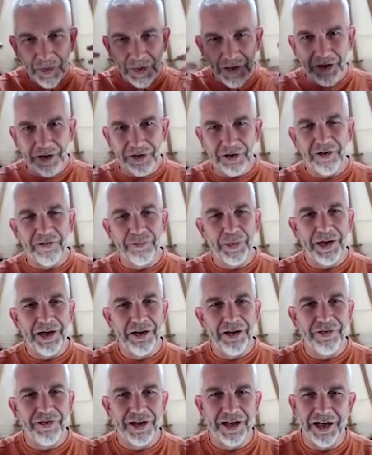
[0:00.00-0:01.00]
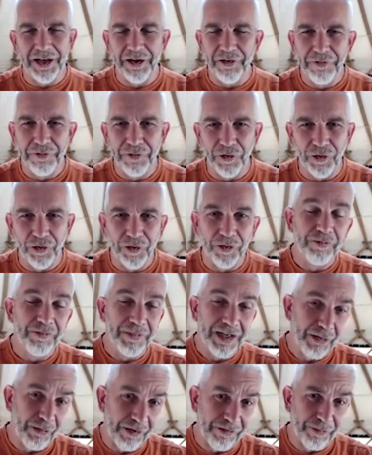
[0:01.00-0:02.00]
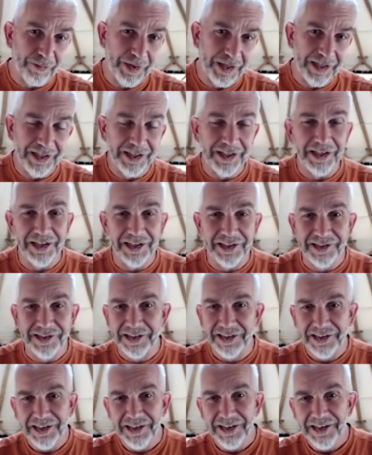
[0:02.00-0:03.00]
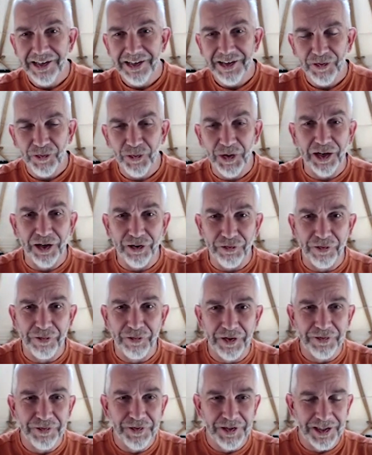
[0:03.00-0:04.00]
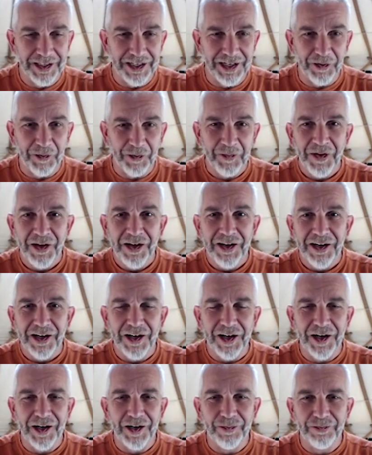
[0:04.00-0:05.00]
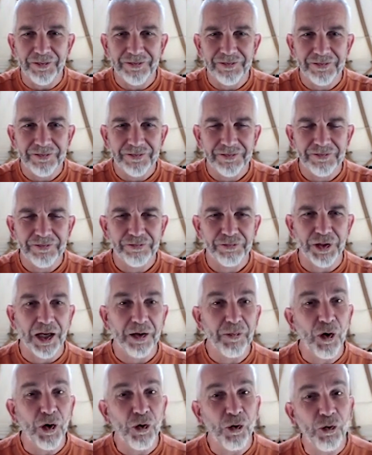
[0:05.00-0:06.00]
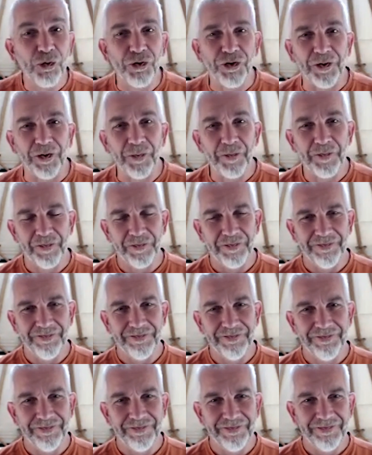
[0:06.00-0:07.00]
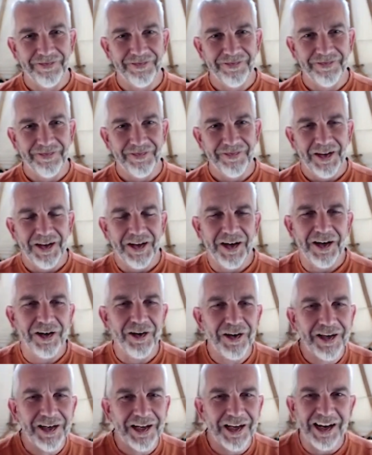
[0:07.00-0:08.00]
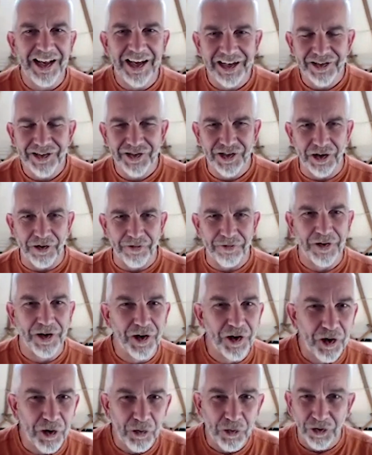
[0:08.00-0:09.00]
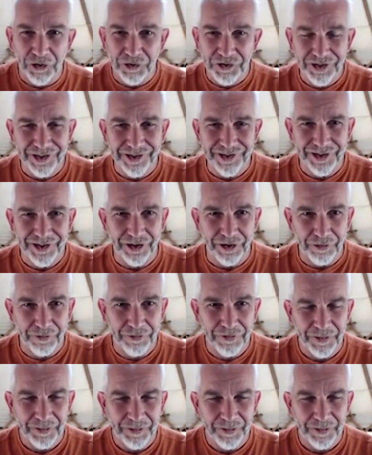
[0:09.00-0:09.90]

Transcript: and I've been living in it for however many years, well over 50 now. But I'm a hoarder. And I collect stuff and I hold on to stuff.